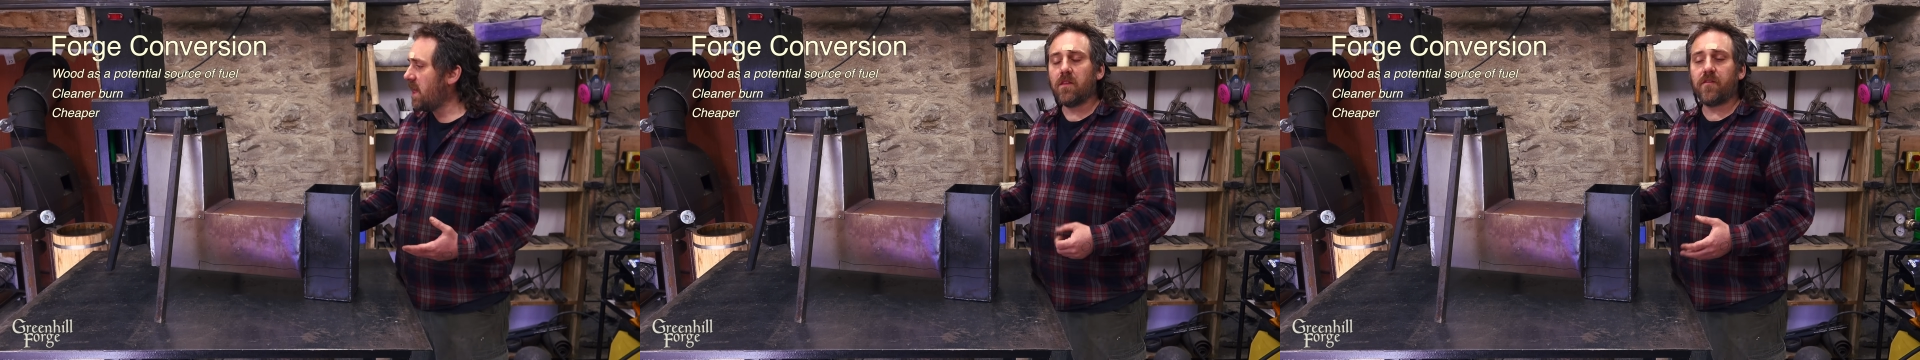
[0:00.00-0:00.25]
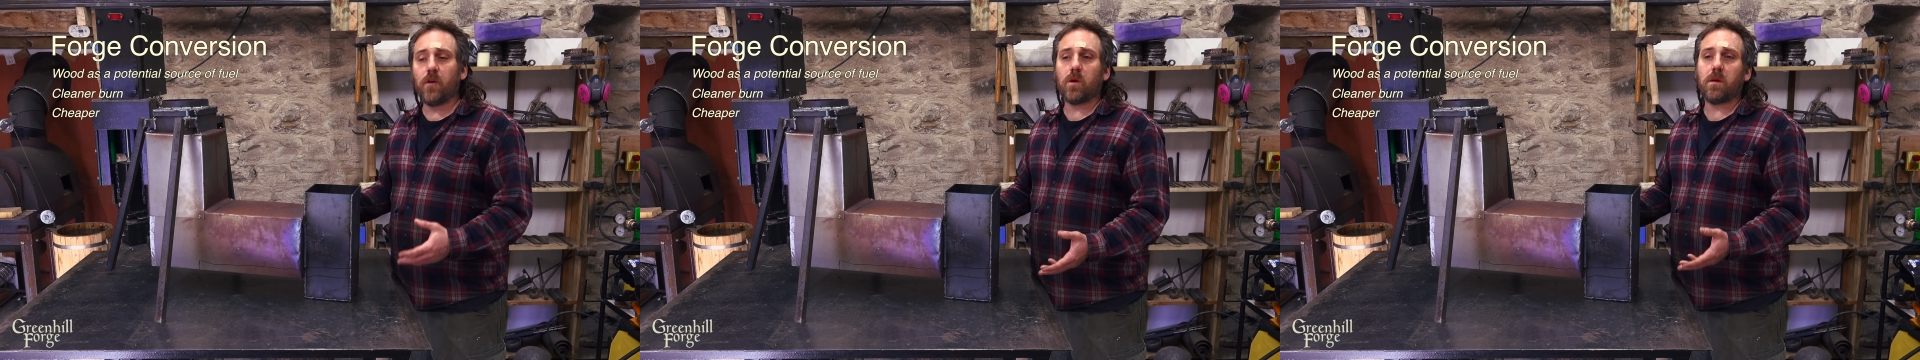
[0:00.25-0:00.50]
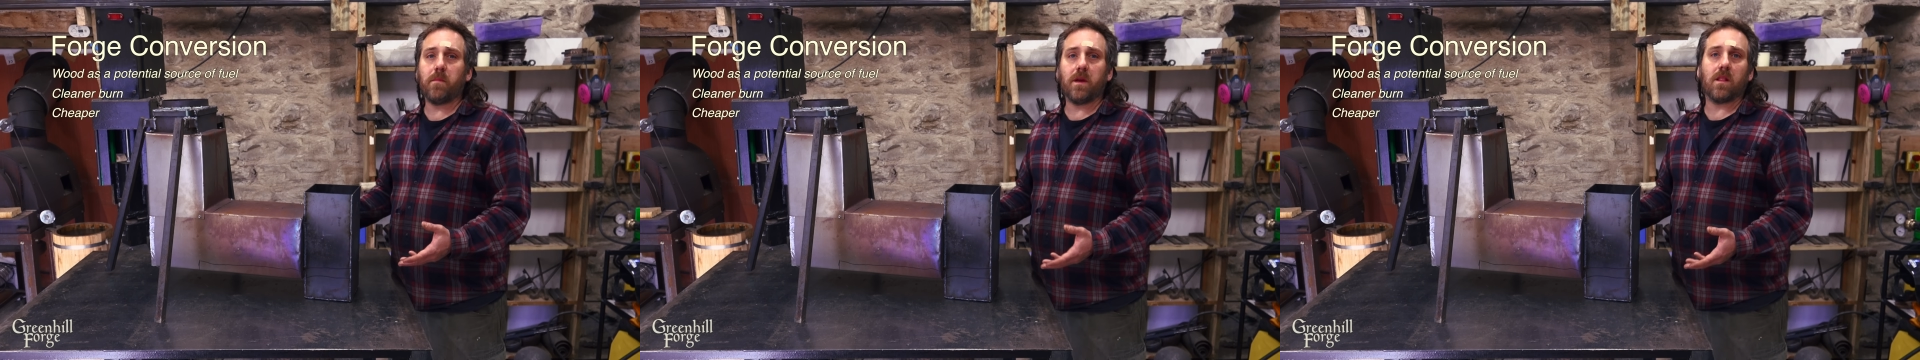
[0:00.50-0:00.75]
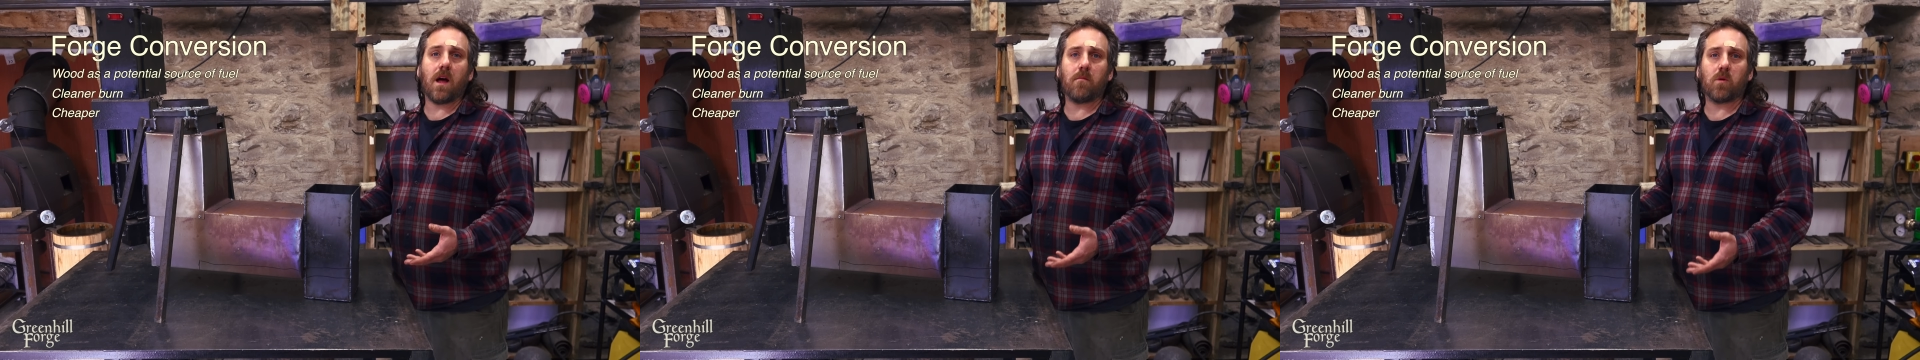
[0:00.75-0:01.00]
the fuel can be a
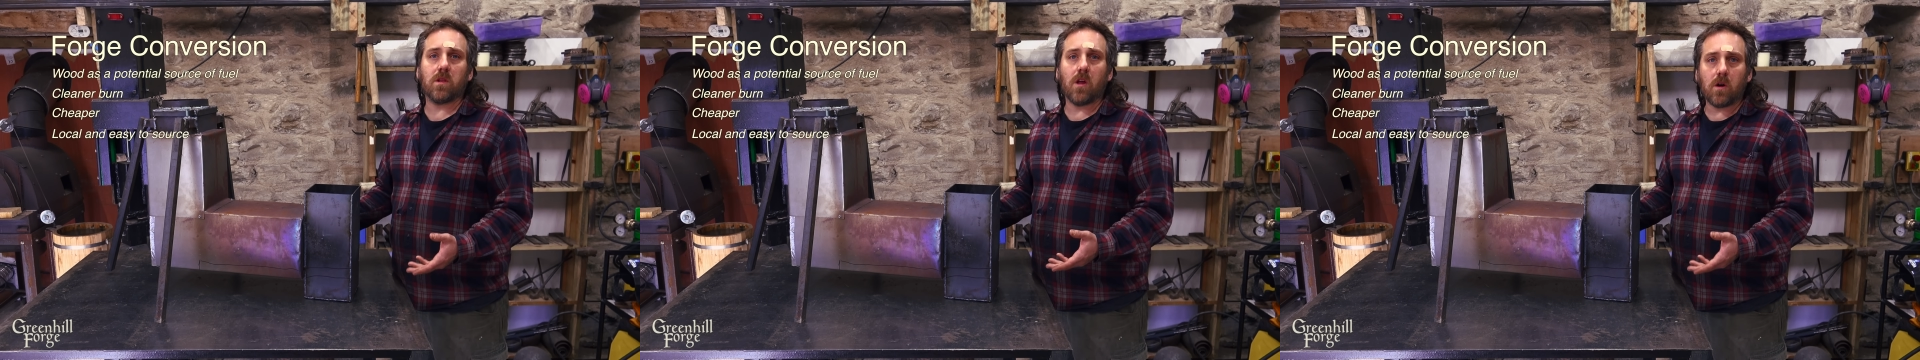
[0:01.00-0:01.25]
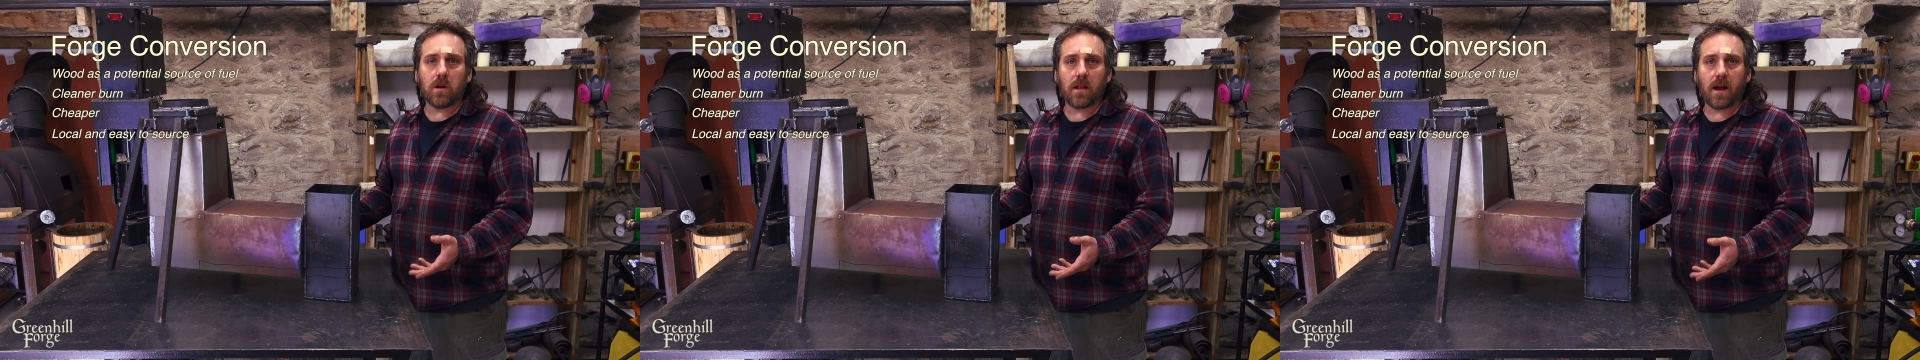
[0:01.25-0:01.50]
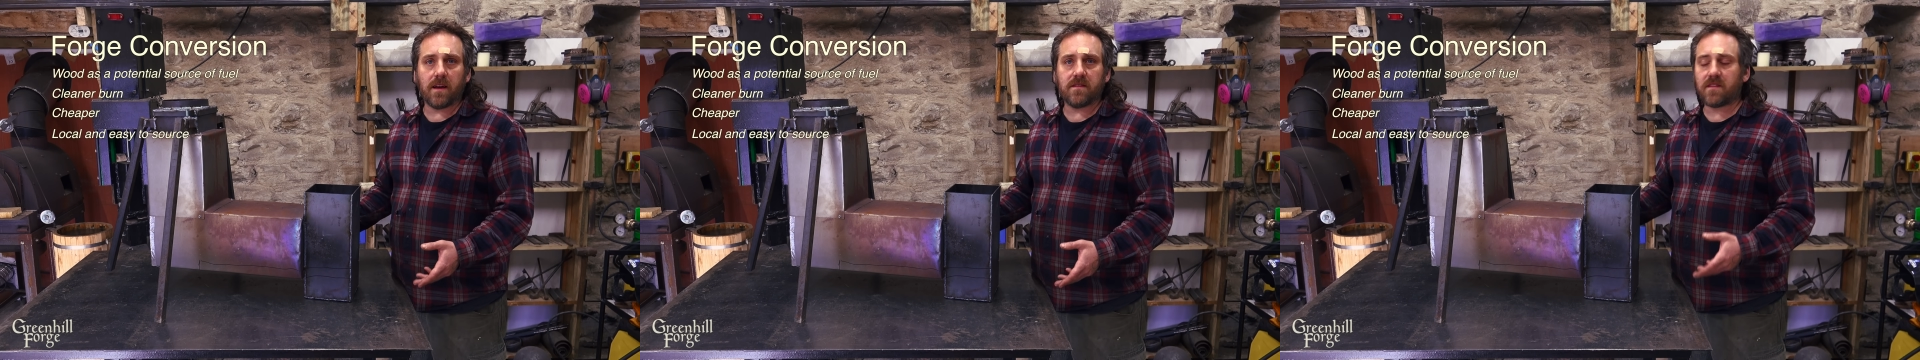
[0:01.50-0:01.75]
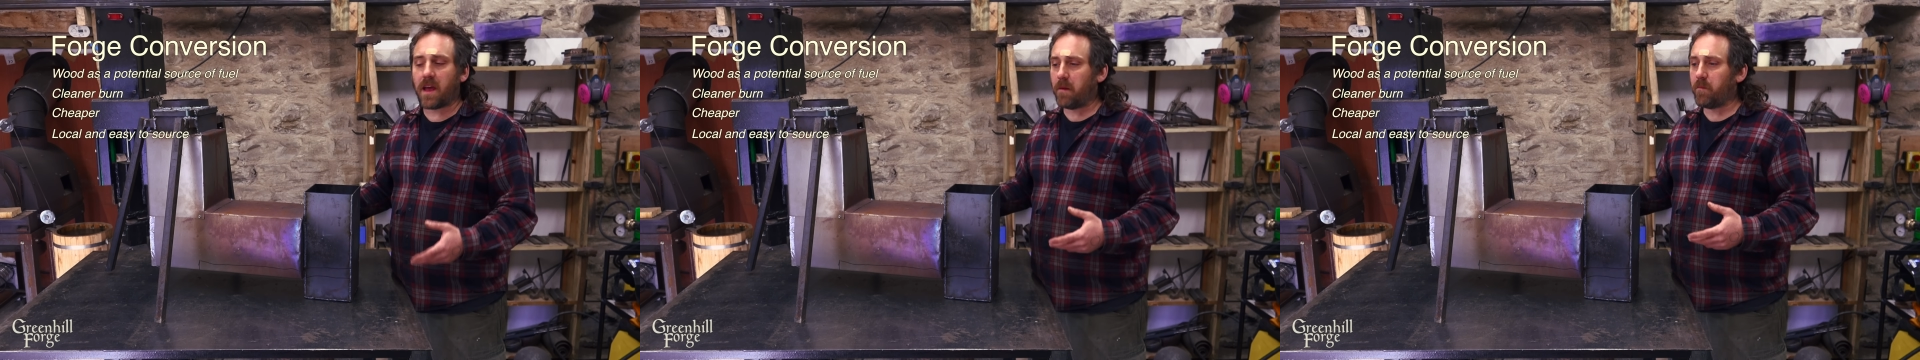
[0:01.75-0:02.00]
lot more
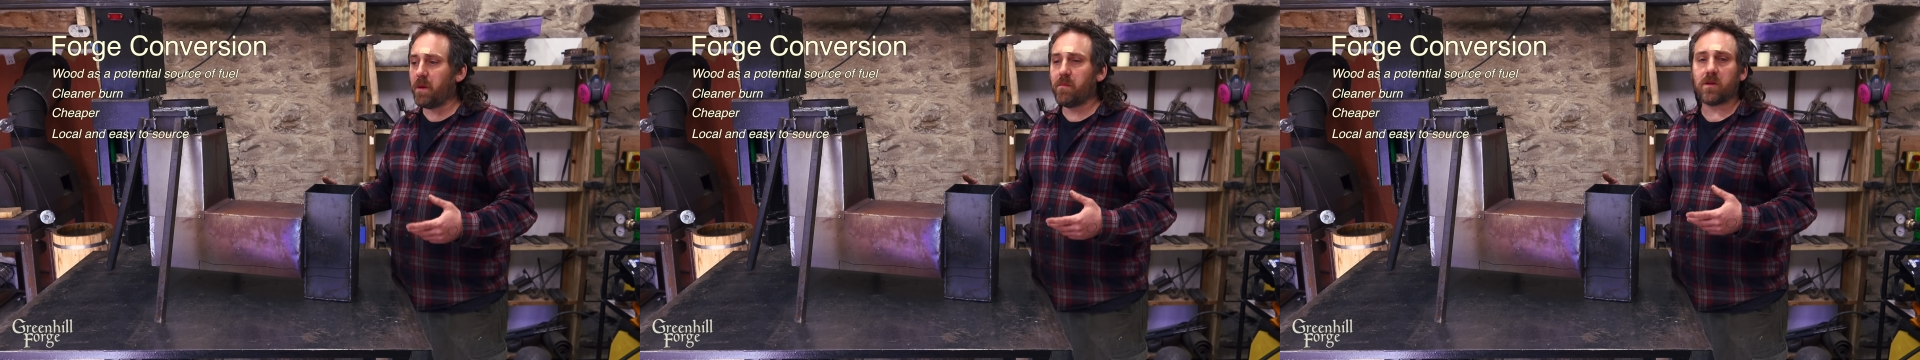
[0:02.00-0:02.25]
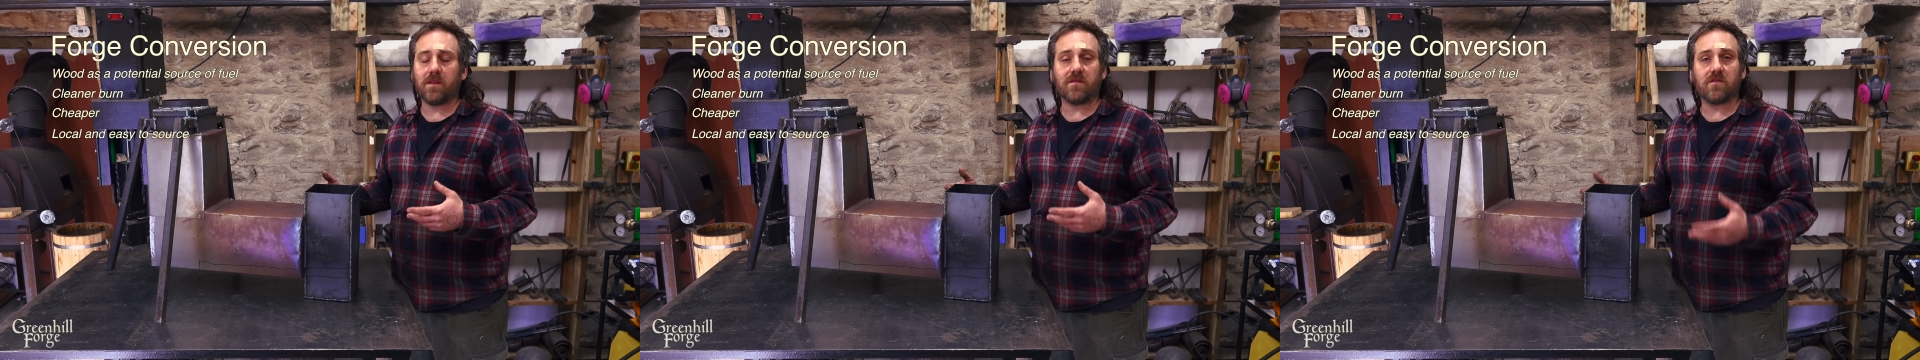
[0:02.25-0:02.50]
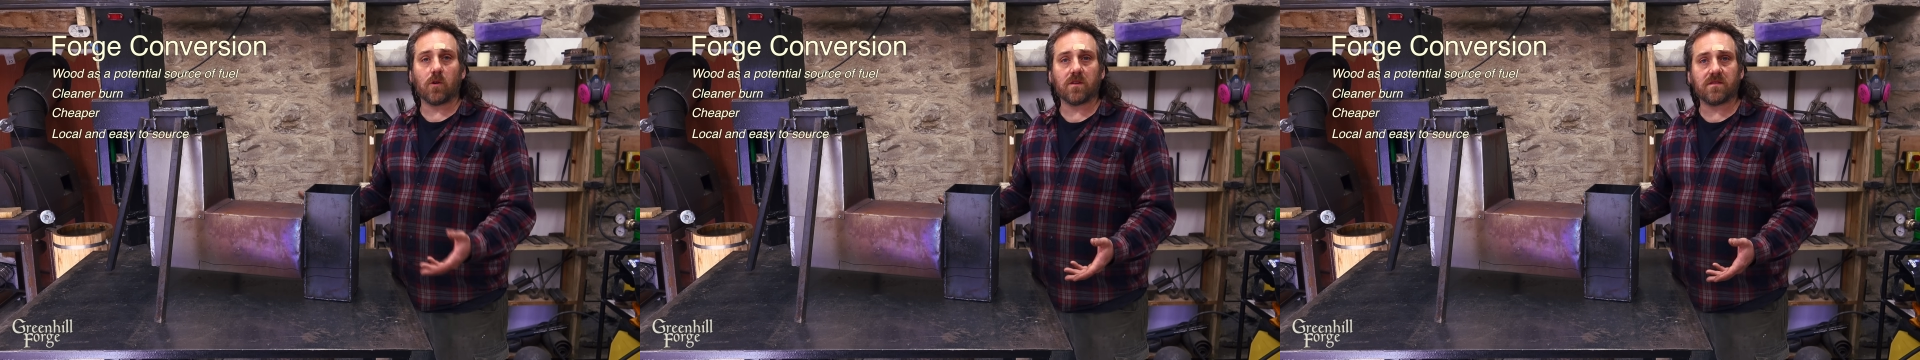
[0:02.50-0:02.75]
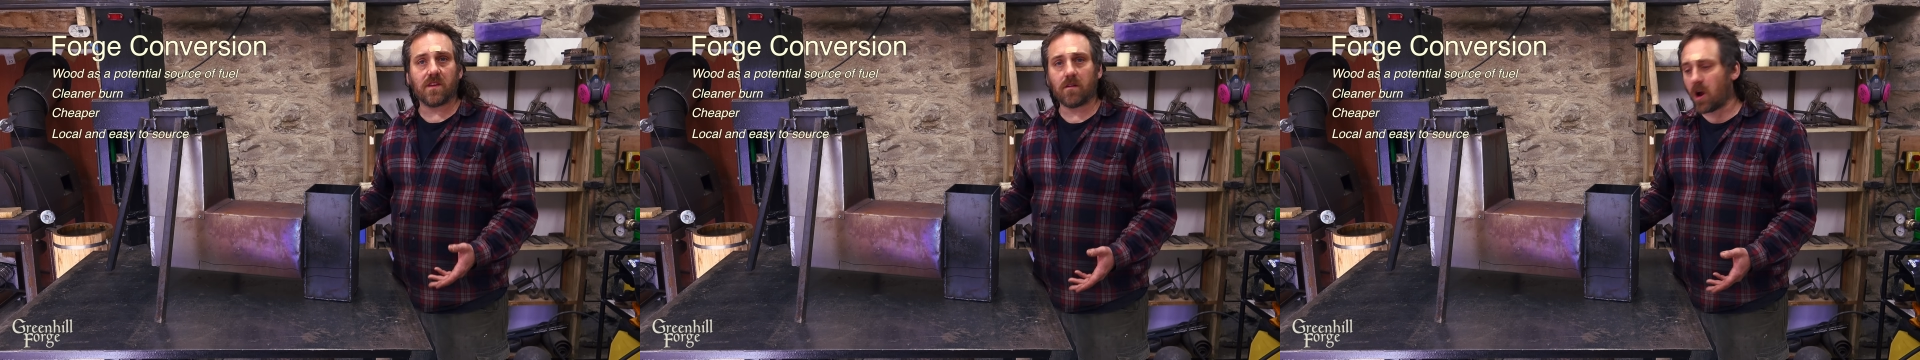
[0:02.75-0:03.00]
localized, and people can
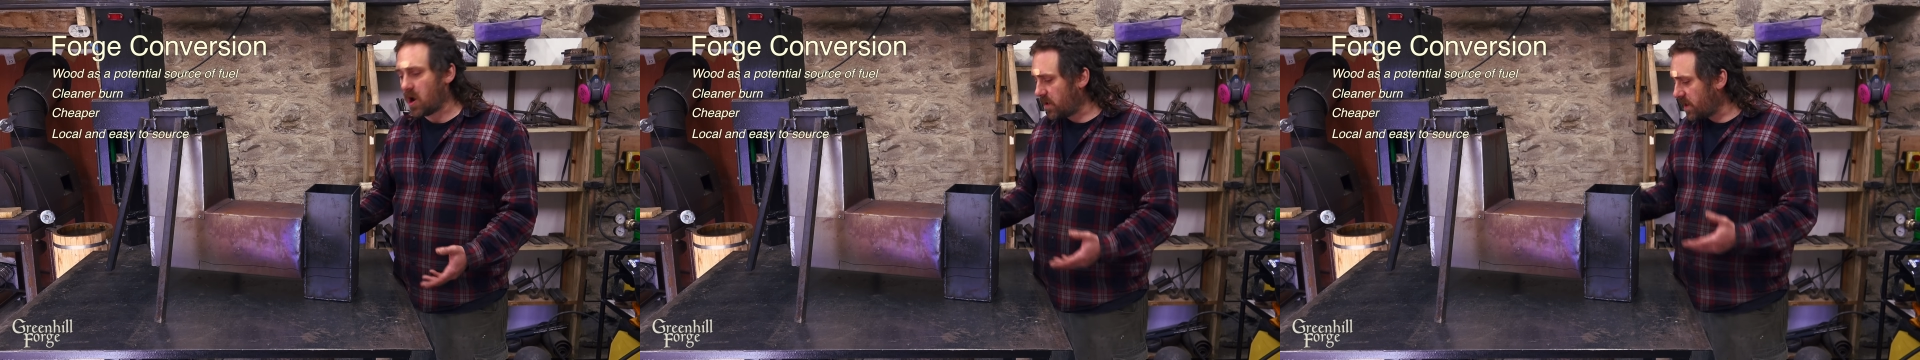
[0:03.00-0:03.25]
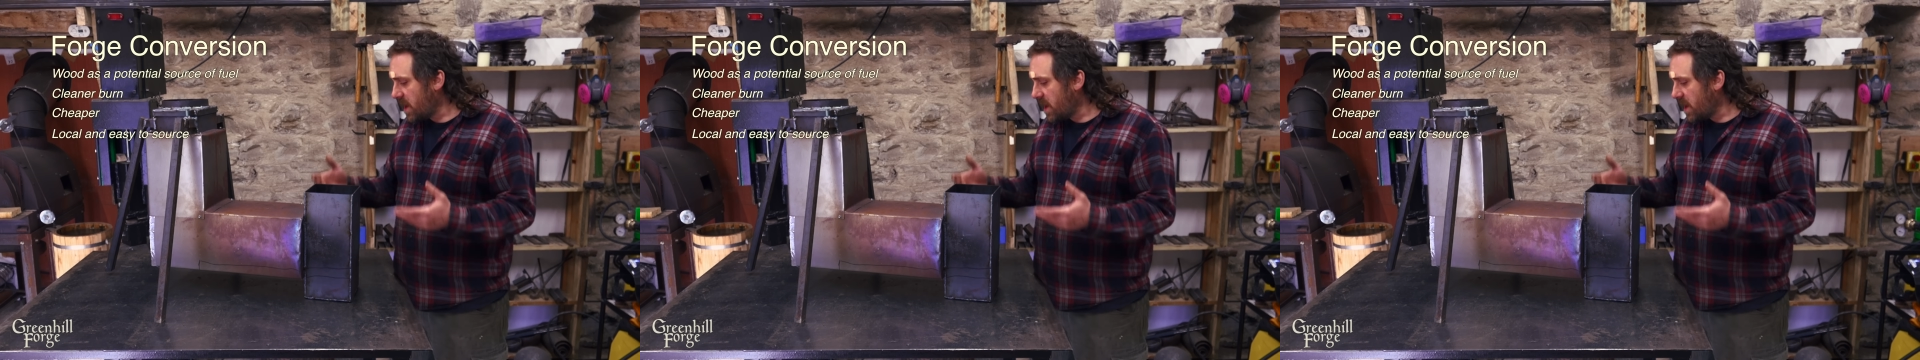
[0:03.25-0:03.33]
source their own.